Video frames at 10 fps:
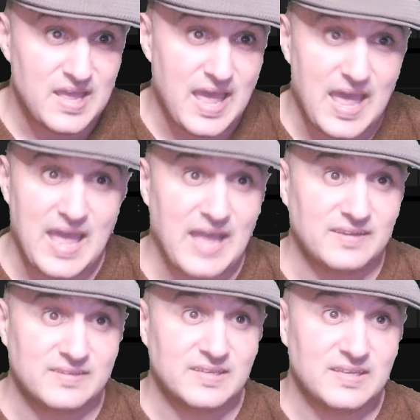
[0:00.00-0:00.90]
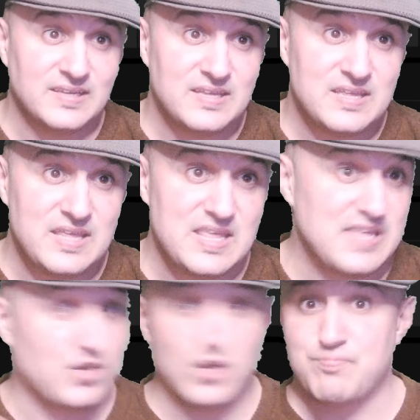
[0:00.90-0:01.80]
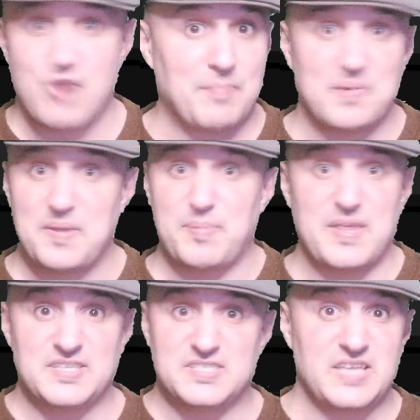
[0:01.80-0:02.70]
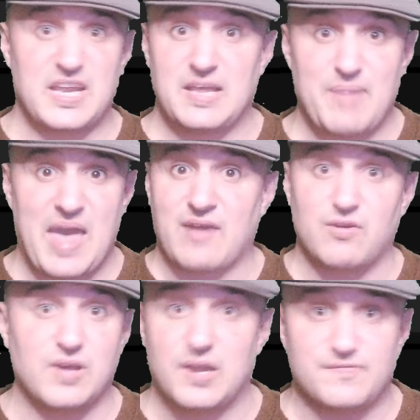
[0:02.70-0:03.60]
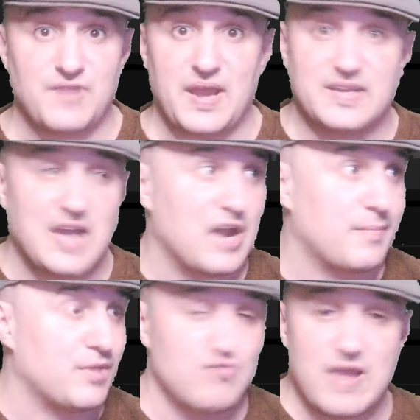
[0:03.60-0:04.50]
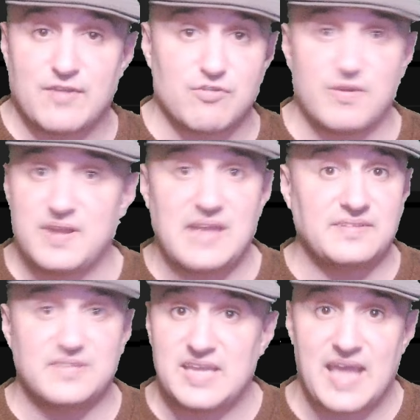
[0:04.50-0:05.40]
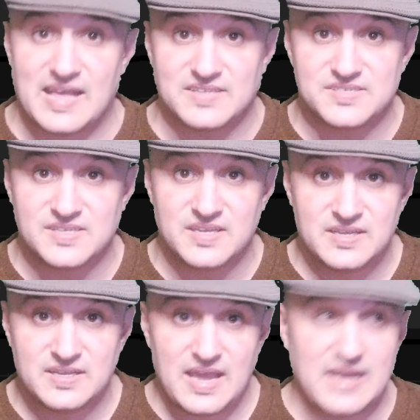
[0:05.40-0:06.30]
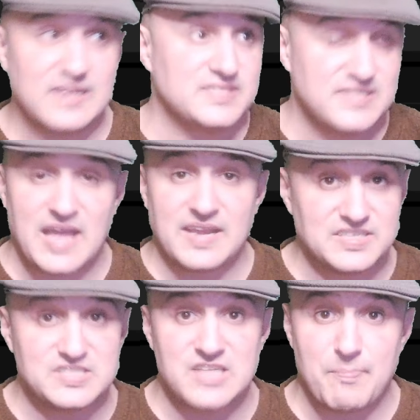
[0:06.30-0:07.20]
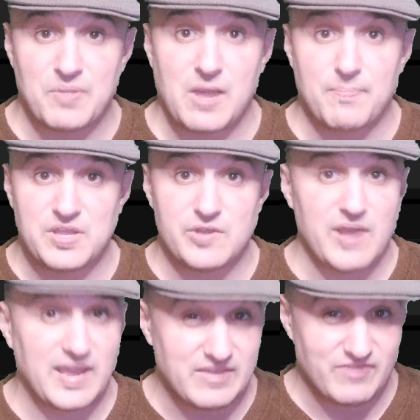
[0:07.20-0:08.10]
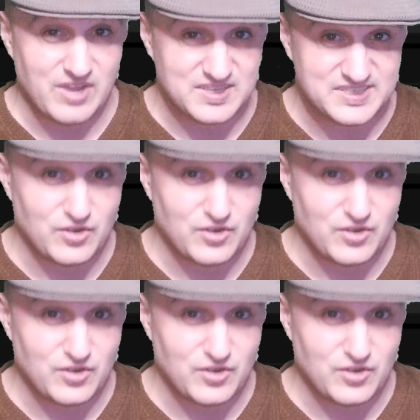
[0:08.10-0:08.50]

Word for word: And he could probably be sitting back looking to fight Conor McGregor or Nate Diaz and instead he's stepping up here and giving us an